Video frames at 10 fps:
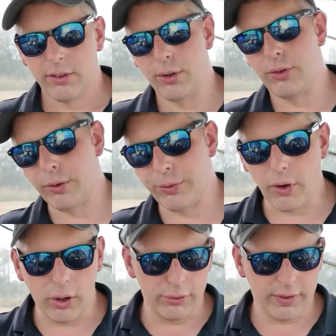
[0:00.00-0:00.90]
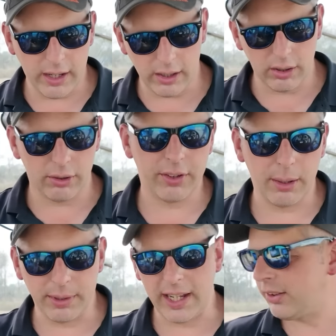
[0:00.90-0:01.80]
225. Now, like I
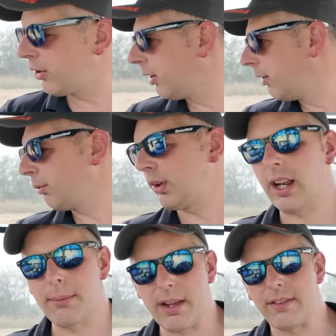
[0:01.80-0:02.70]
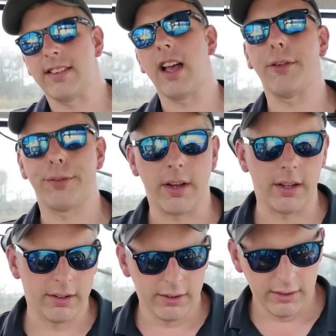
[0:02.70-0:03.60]
say, we're in a bit of a
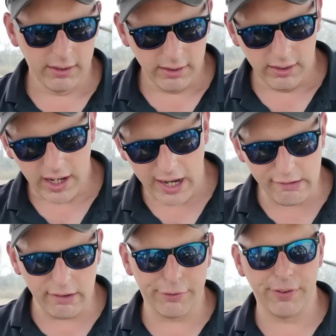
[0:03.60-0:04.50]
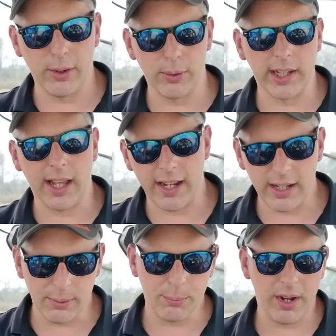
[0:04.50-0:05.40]
tougher area of the field
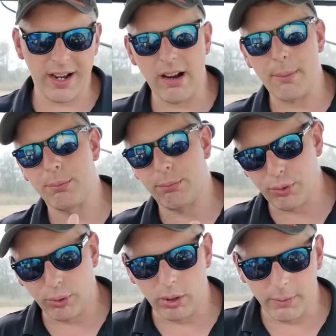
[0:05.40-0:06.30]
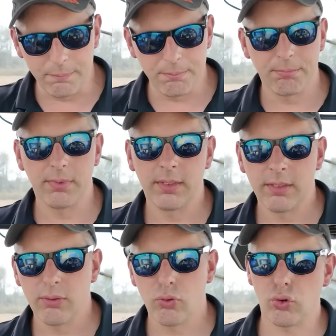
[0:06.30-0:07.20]
again, and we're up sort of
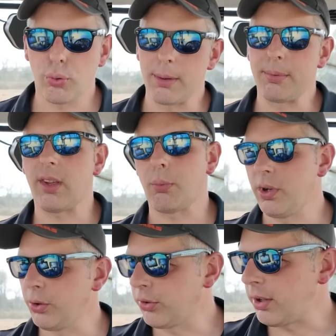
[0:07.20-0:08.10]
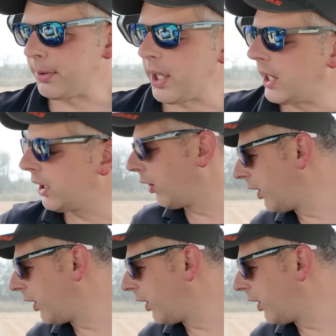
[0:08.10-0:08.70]
20% wheel slip again,